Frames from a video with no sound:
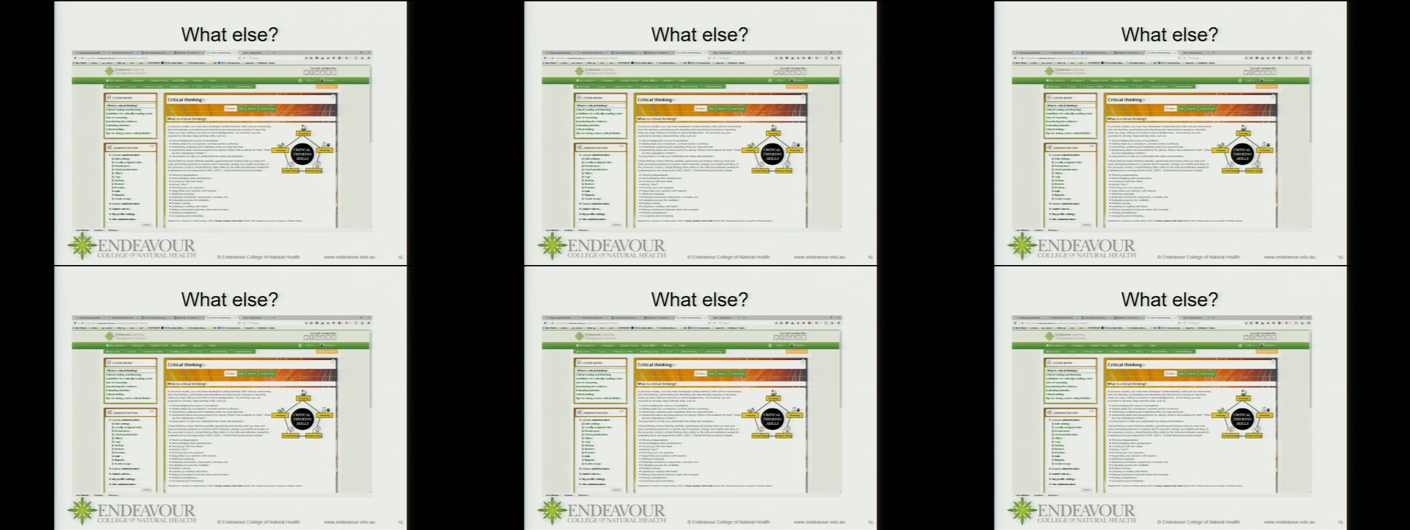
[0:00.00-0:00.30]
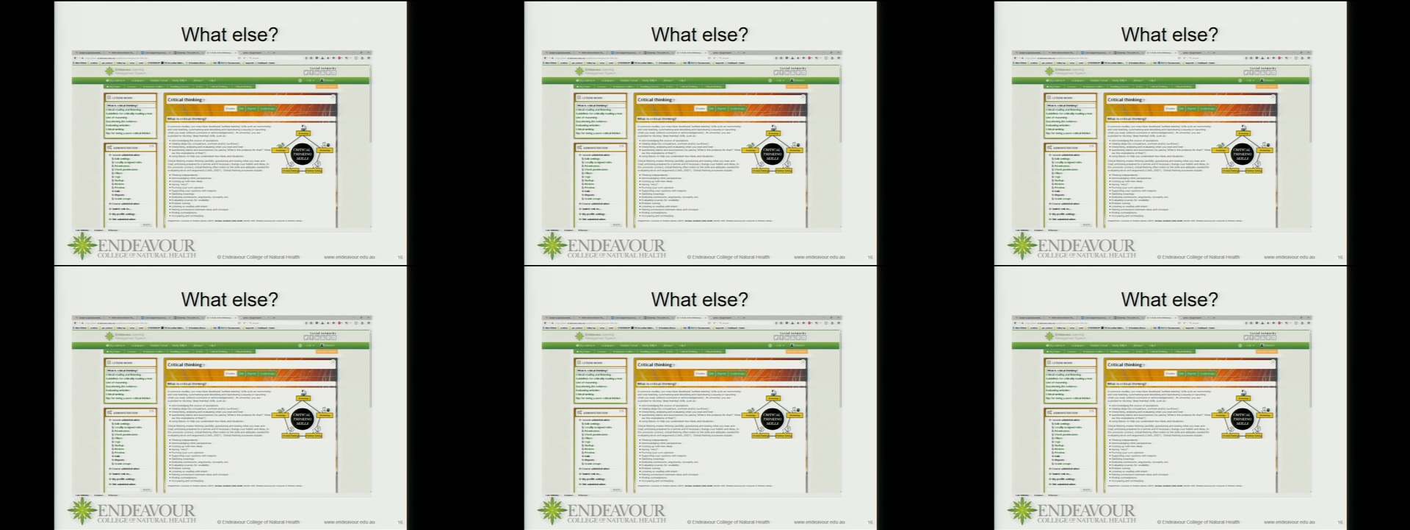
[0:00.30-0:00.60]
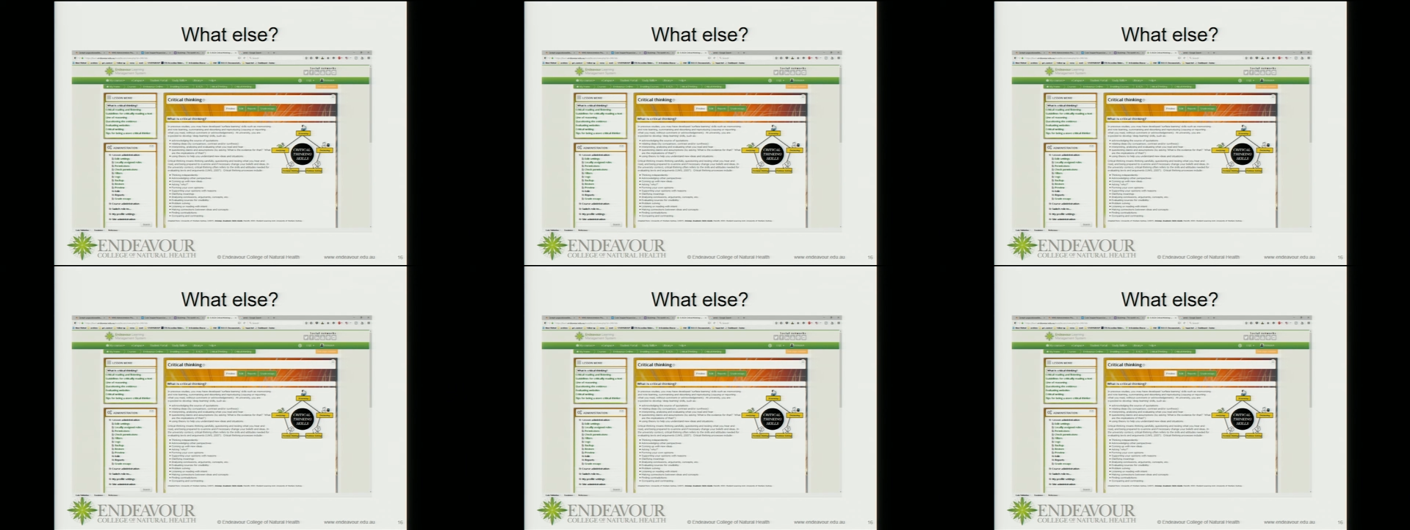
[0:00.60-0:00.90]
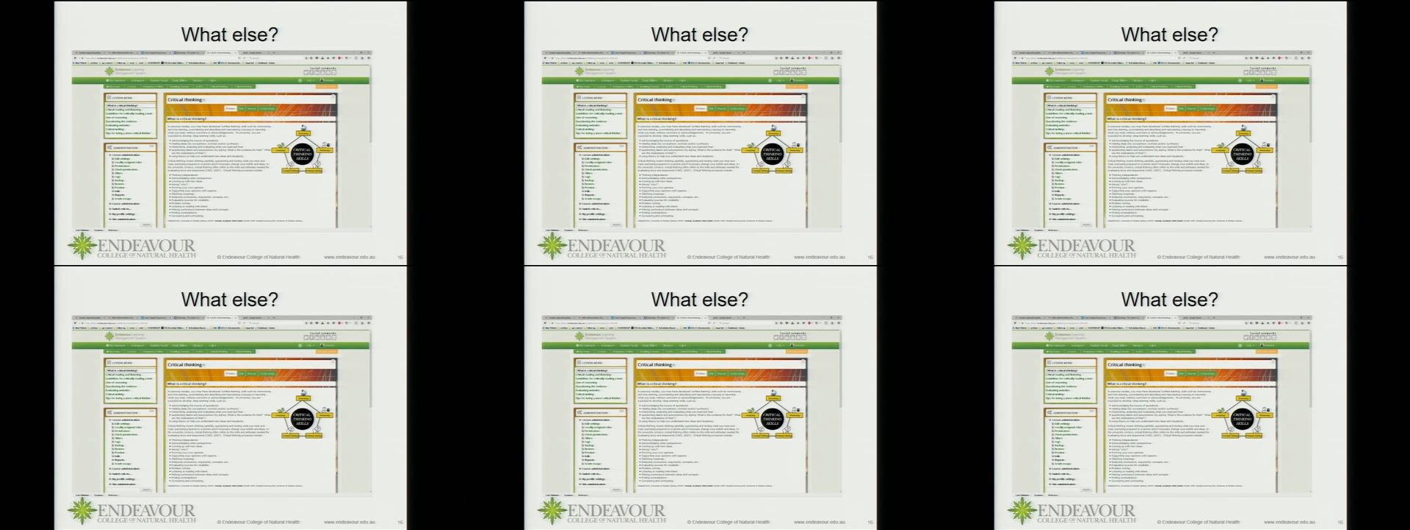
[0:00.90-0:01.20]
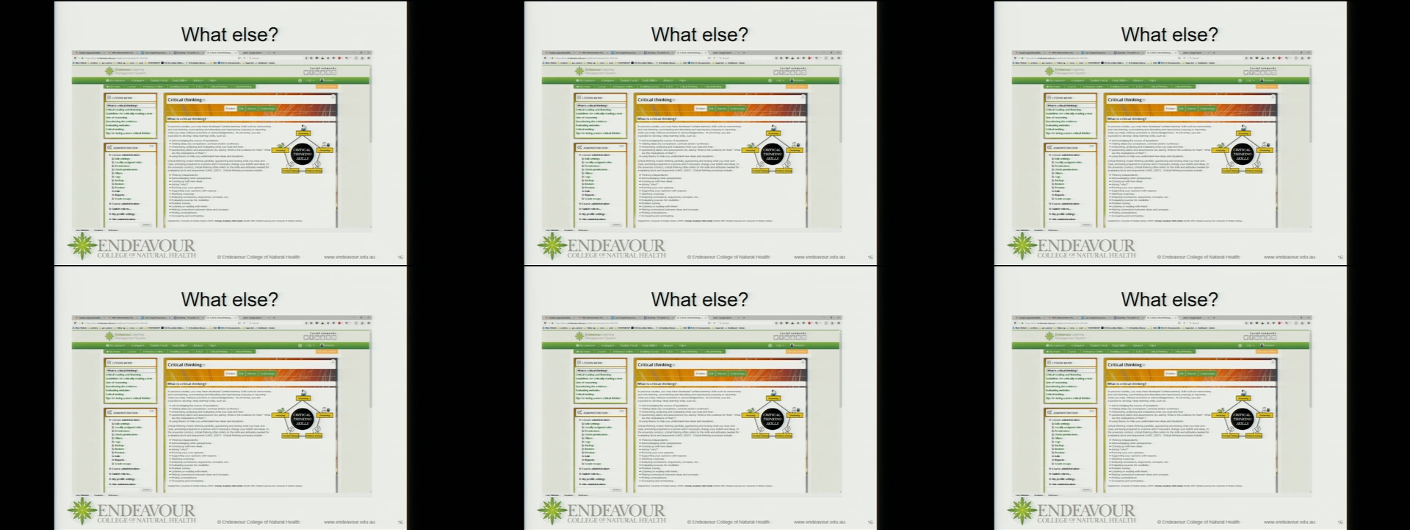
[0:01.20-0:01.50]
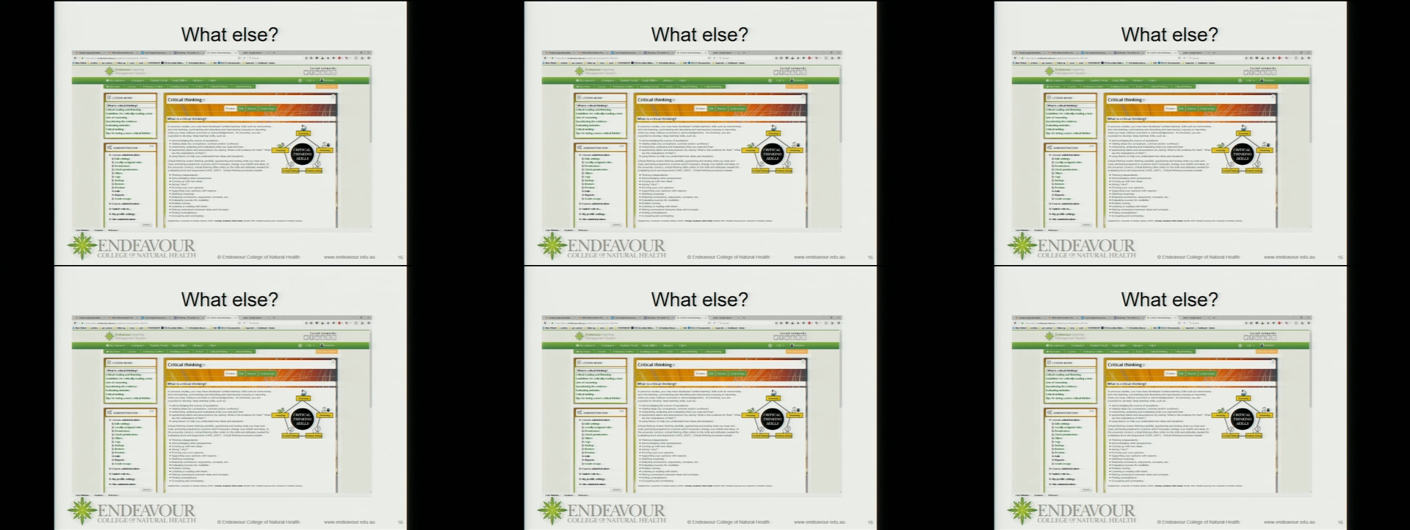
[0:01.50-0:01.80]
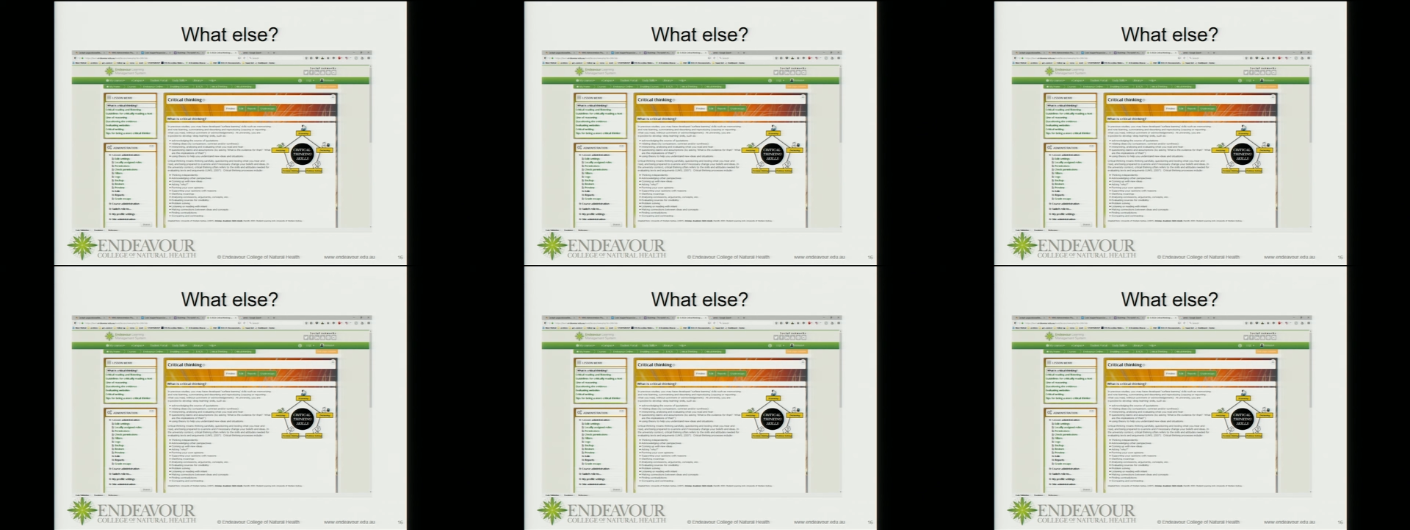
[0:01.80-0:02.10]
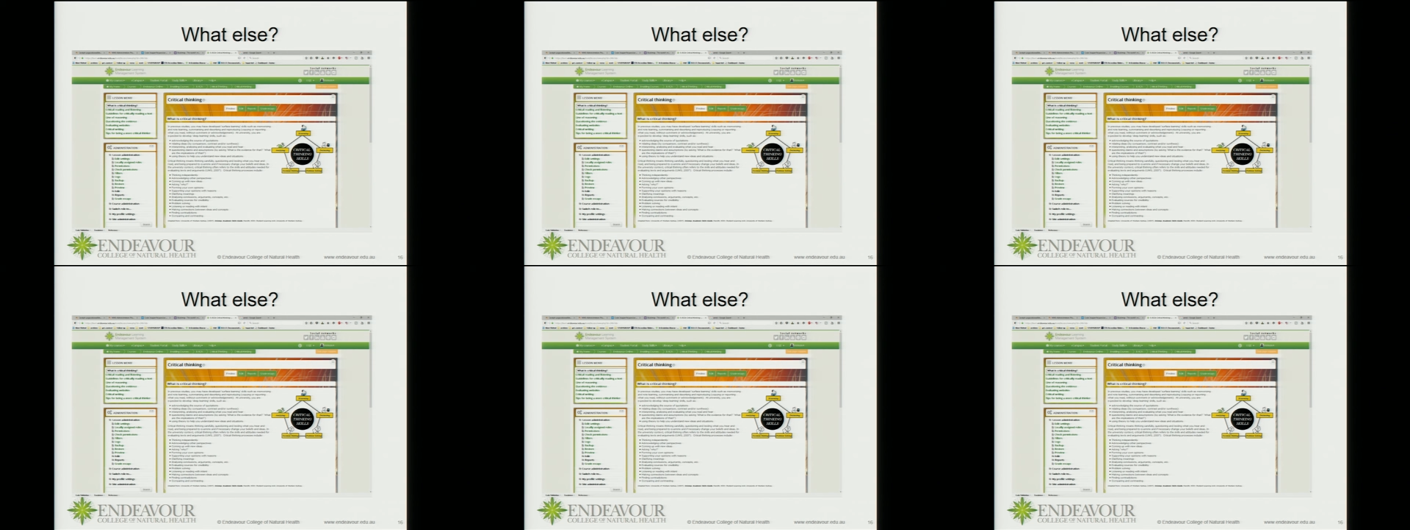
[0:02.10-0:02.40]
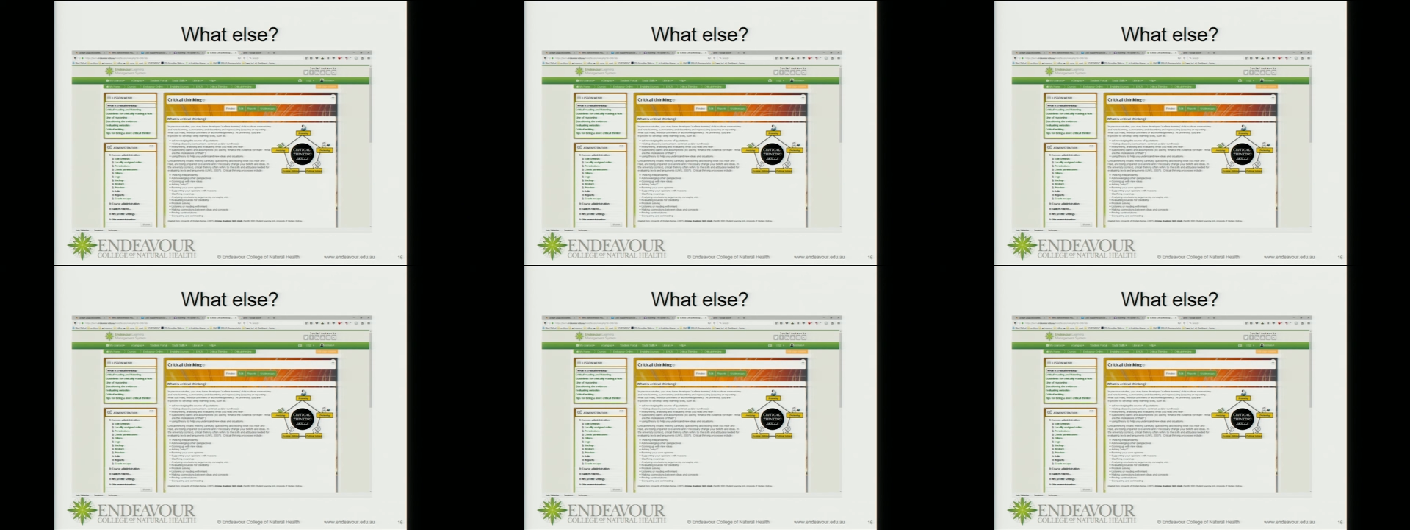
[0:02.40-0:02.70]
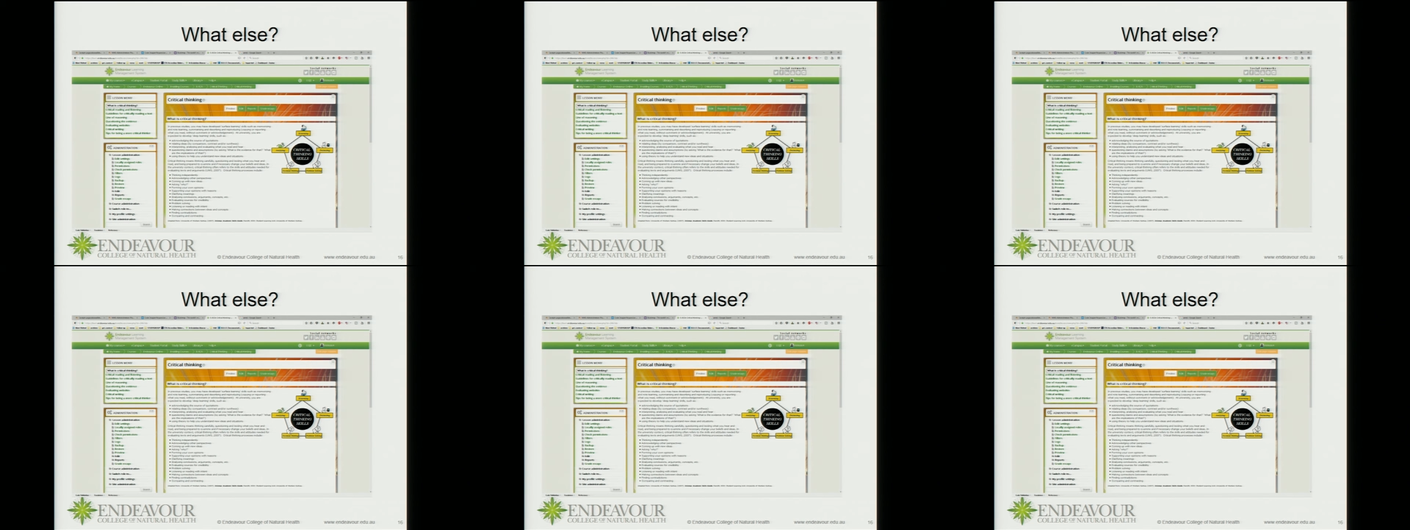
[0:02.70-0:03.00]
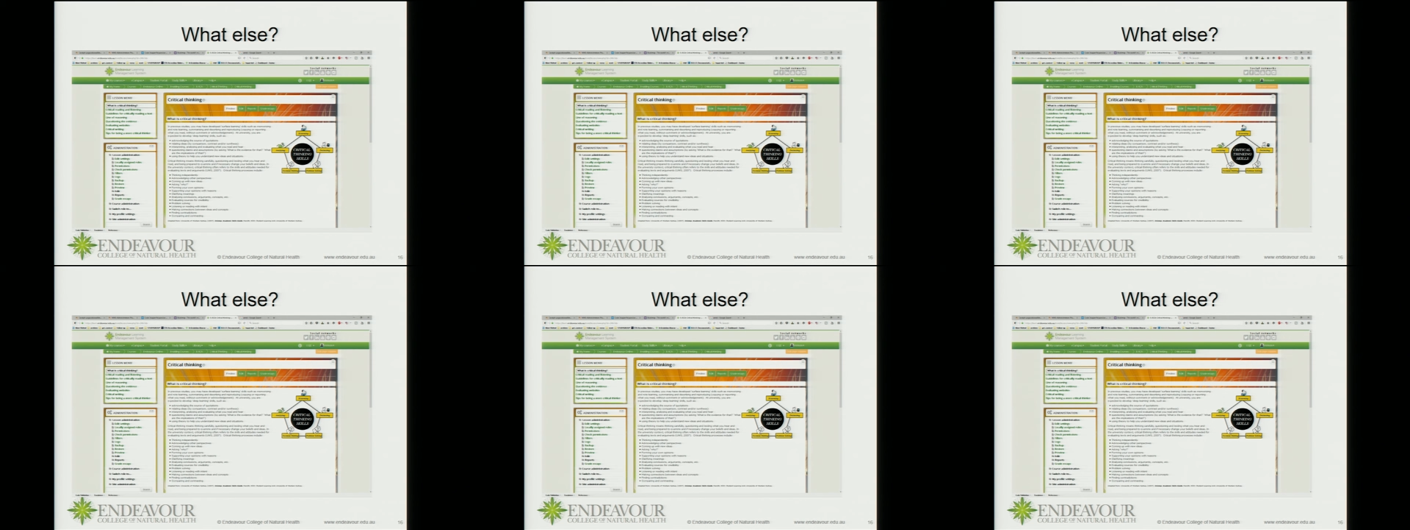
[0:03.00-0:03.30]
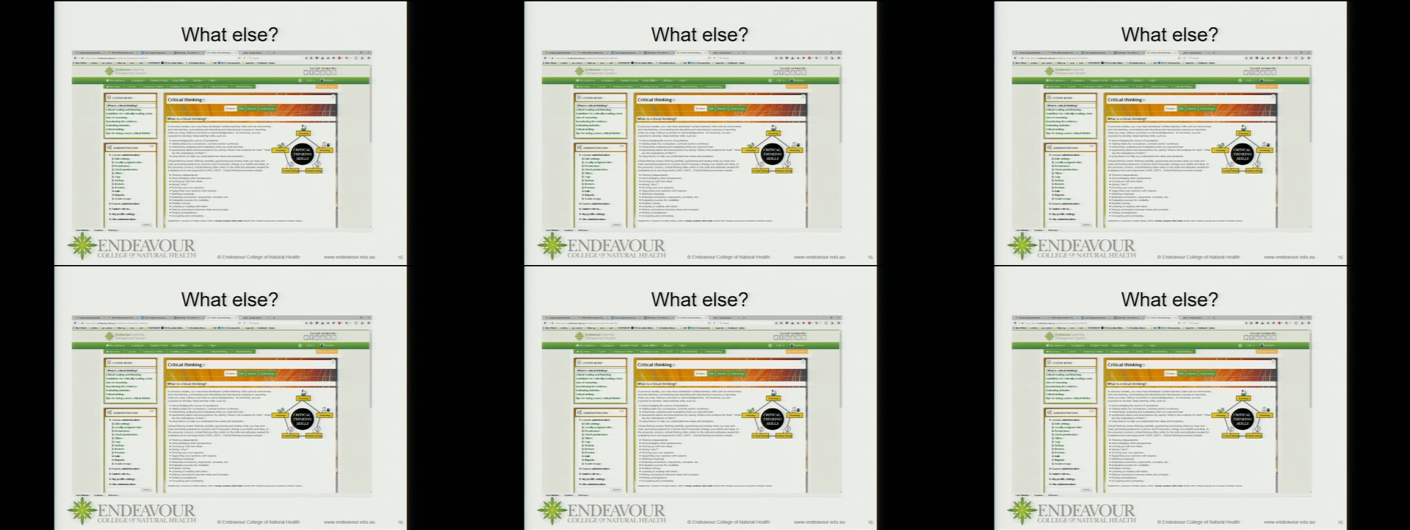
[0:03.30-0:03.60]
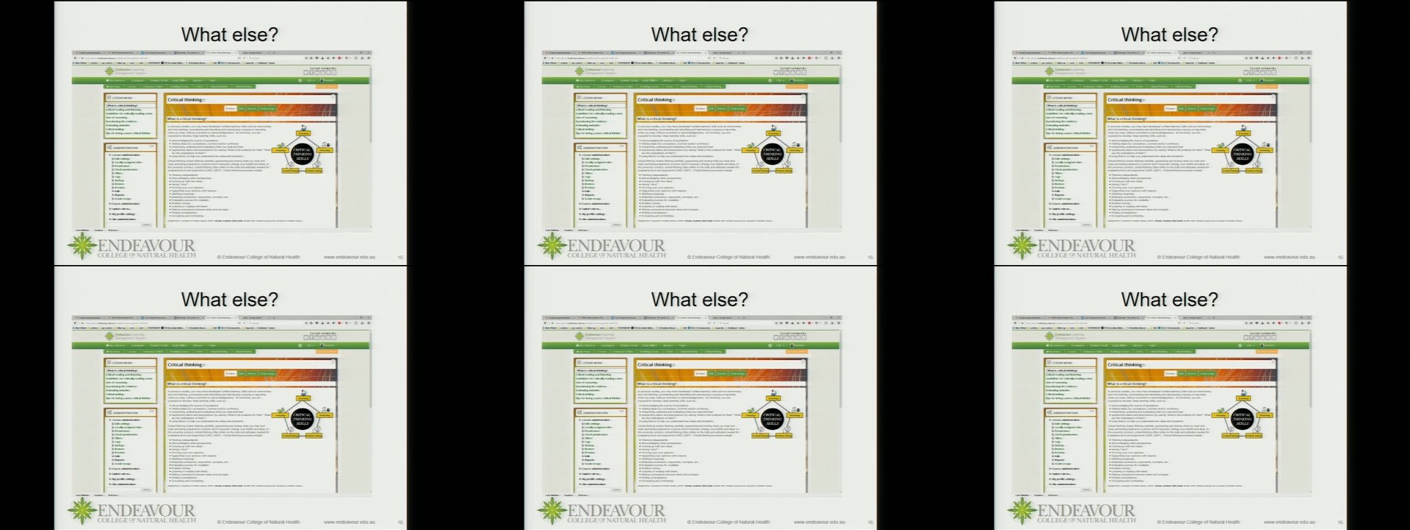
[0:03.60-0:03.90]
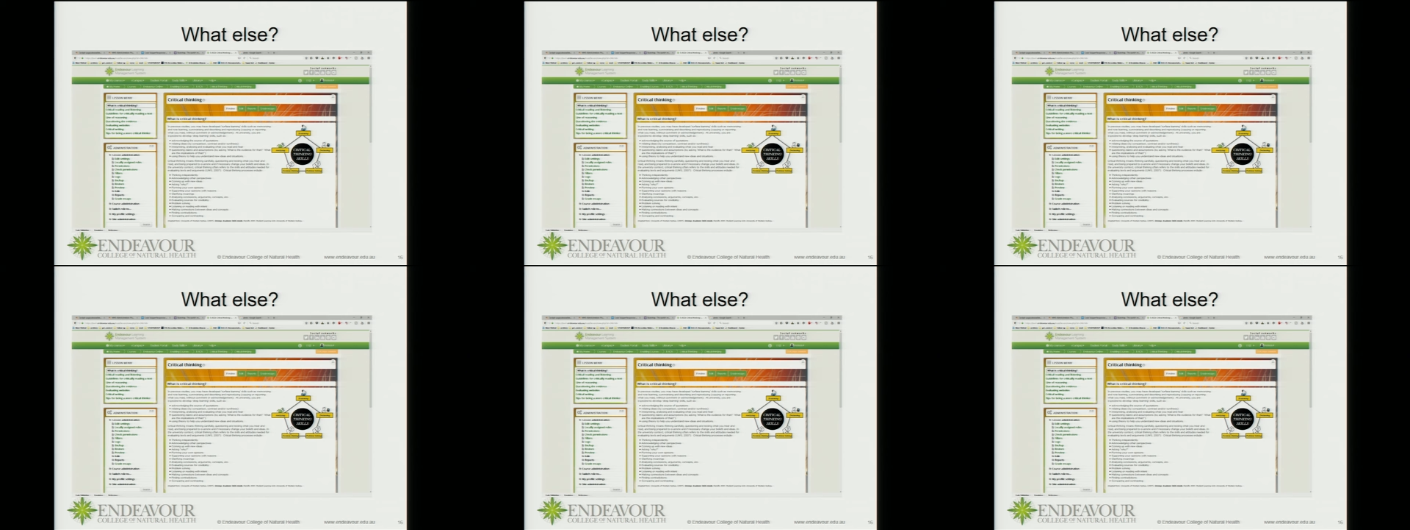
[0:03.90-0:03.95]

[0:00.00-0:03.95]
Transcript: (no speaker visible)